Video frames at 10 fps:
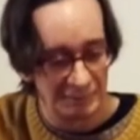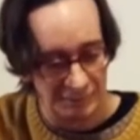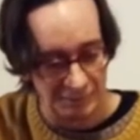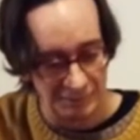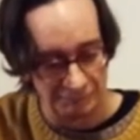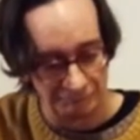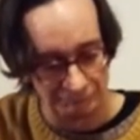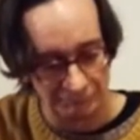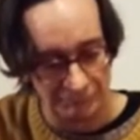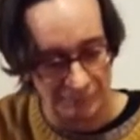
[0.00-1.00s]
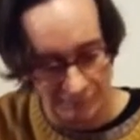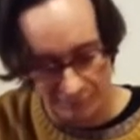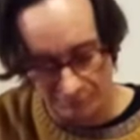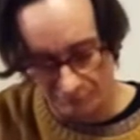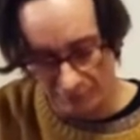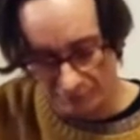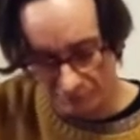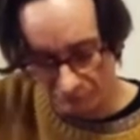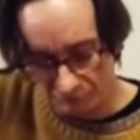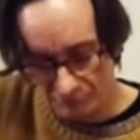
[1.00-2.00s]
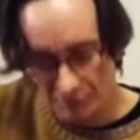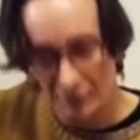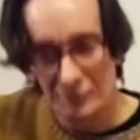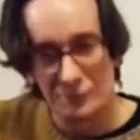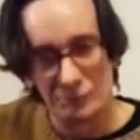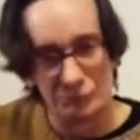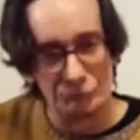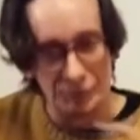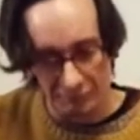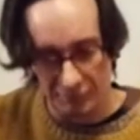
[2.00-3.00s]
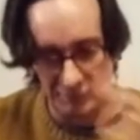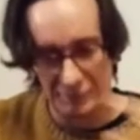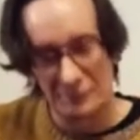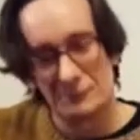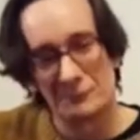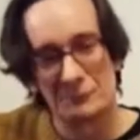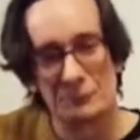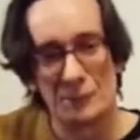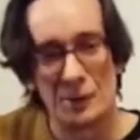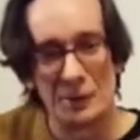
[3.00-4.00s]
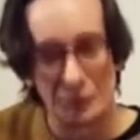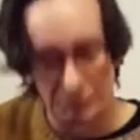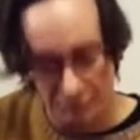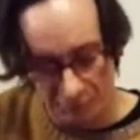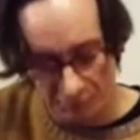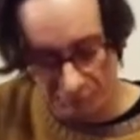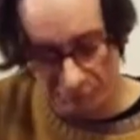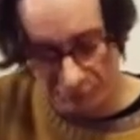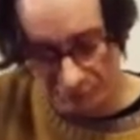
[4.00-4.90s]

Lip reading: This effect of different rhythms piling up on top of each